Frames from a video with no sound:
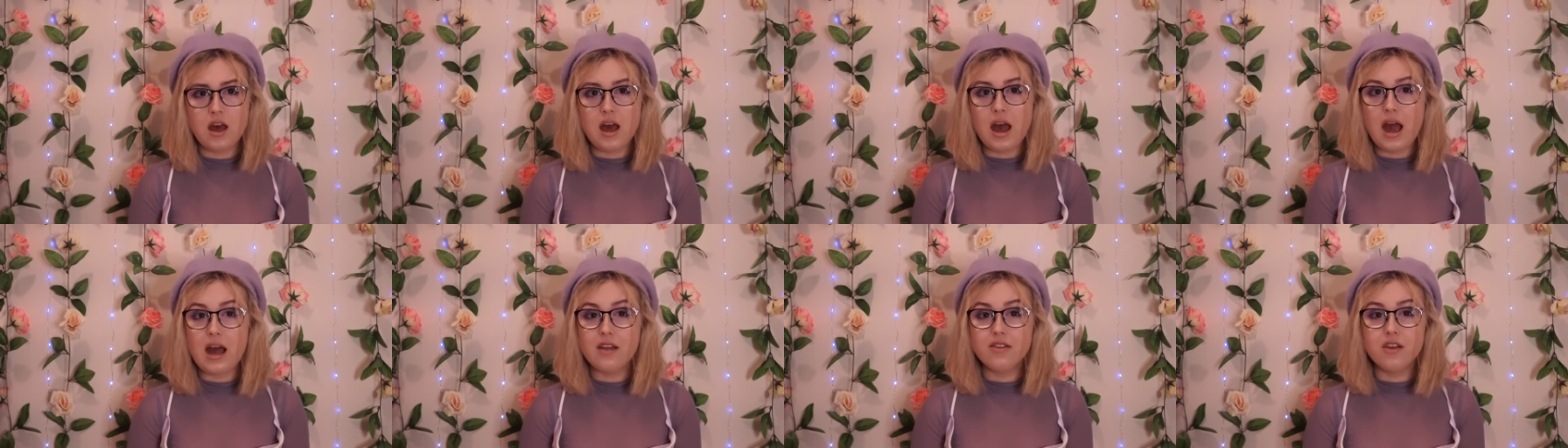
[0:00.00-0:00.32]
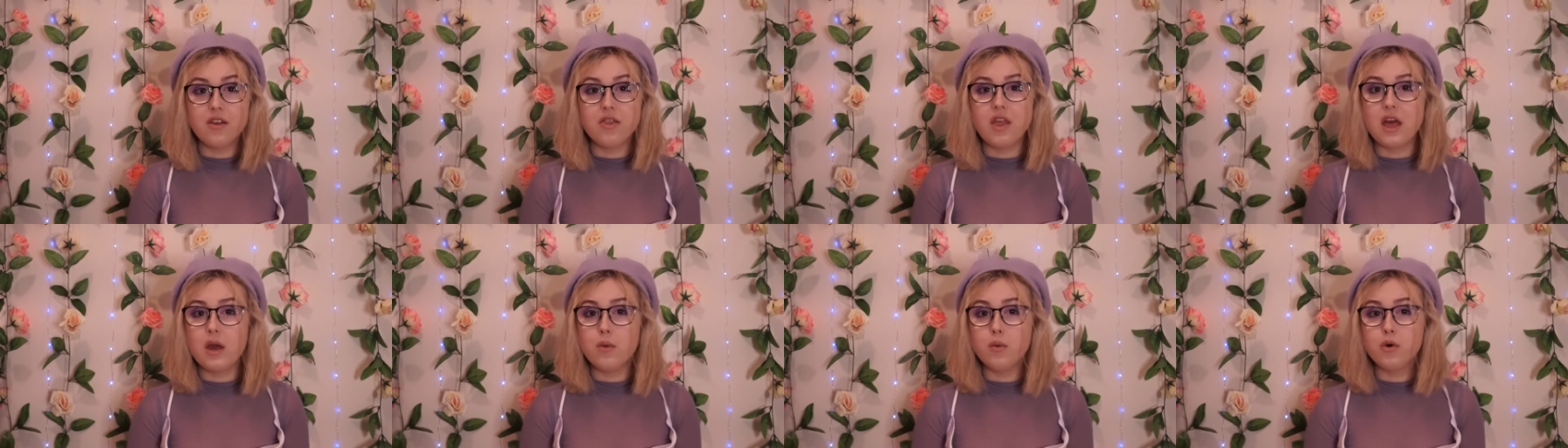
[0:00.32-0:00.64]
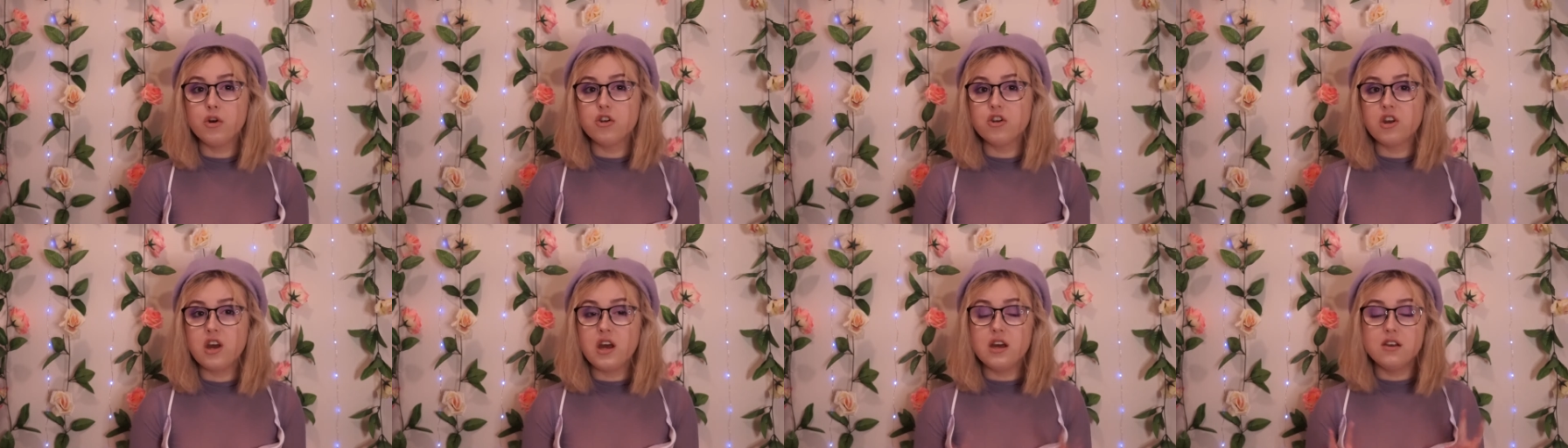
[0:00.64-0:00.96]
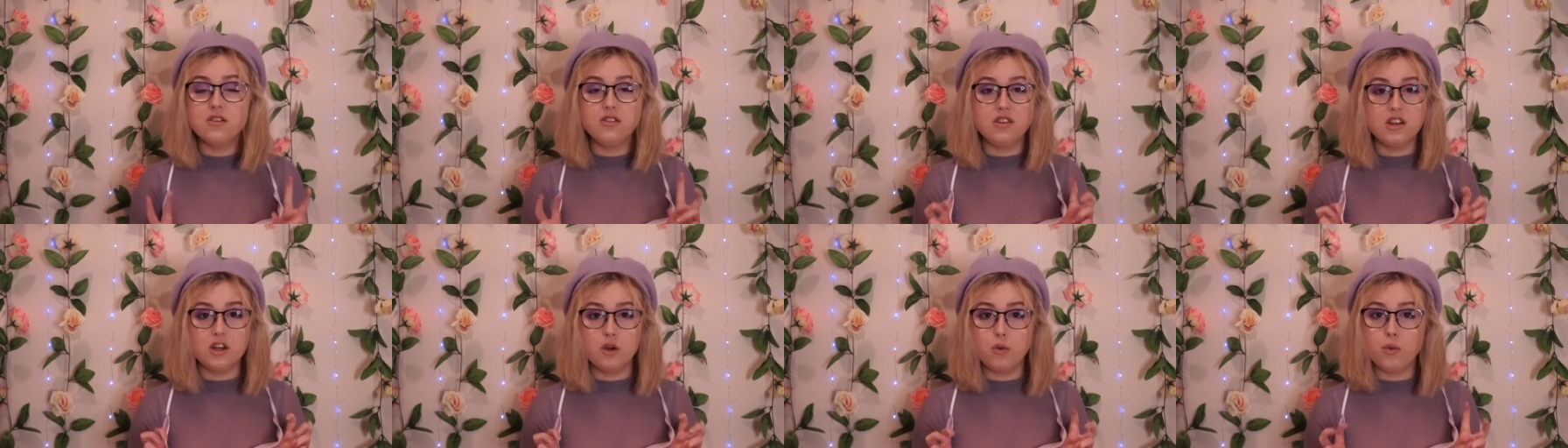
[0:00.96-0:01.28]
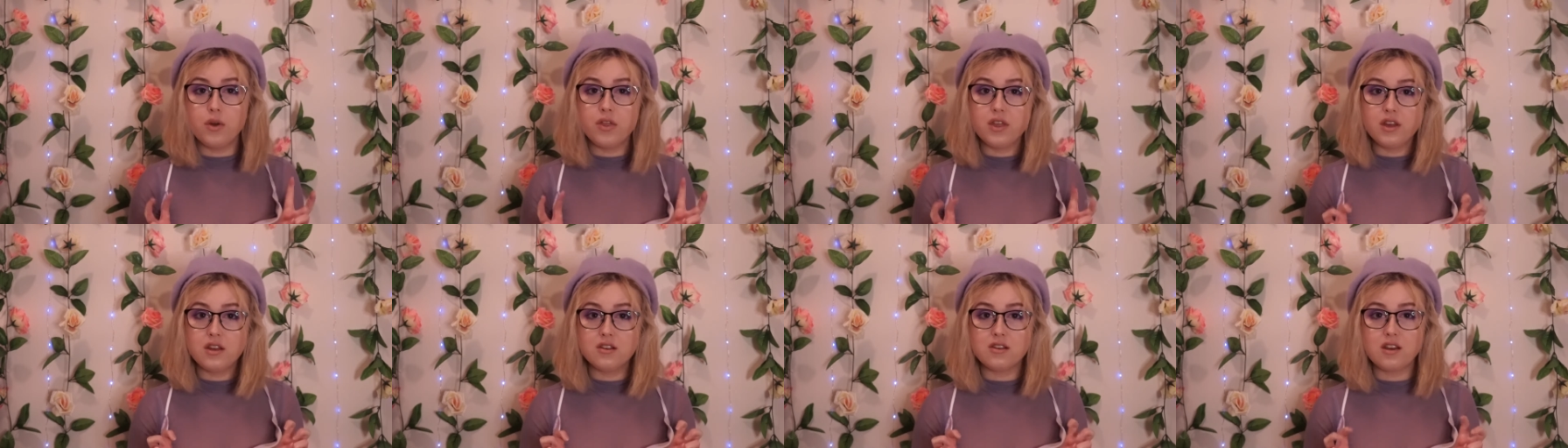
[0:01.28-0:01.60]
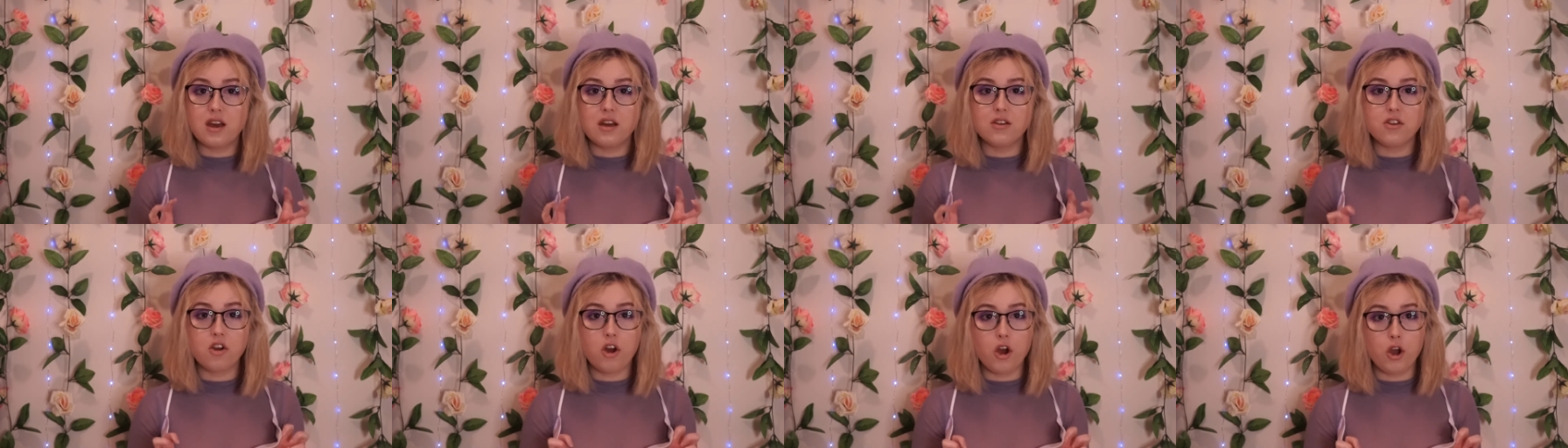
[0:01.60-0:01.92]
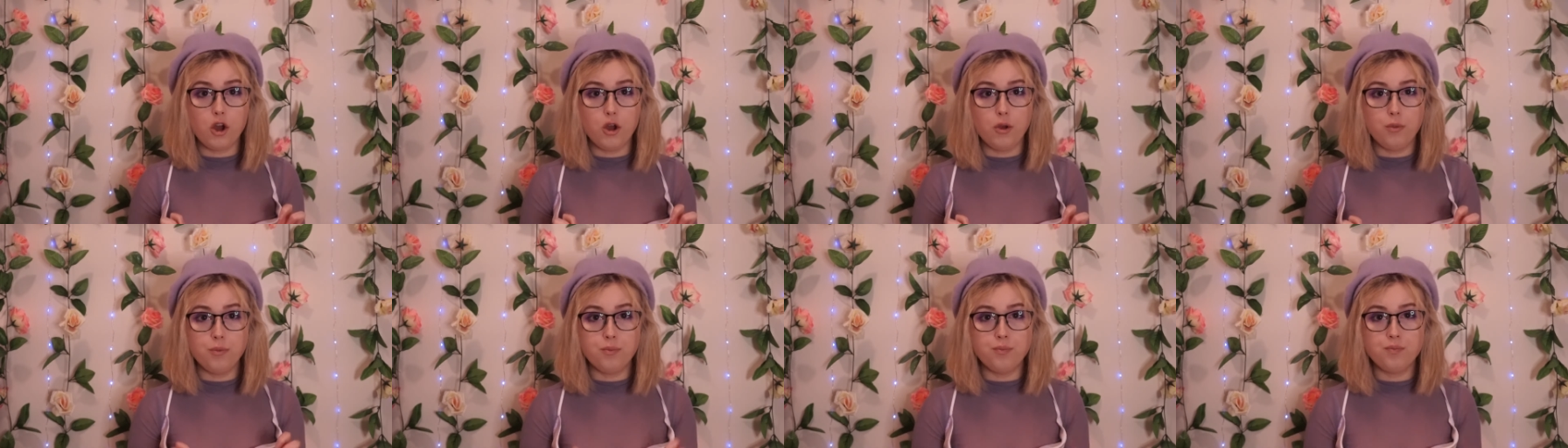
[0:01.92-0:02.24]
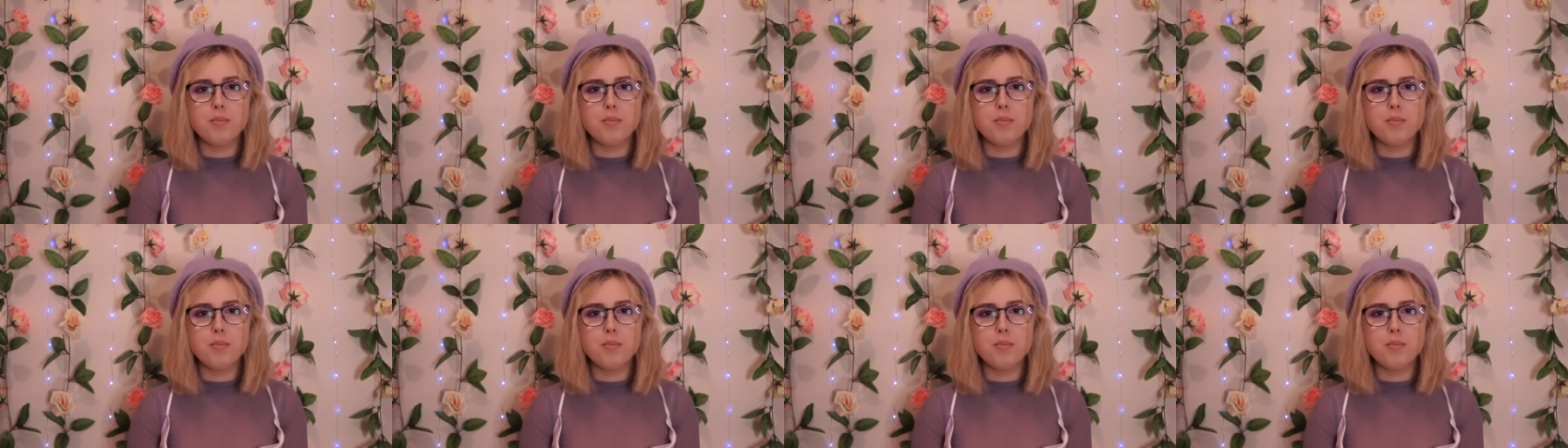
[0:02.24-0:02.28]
and that they would deal with it at home.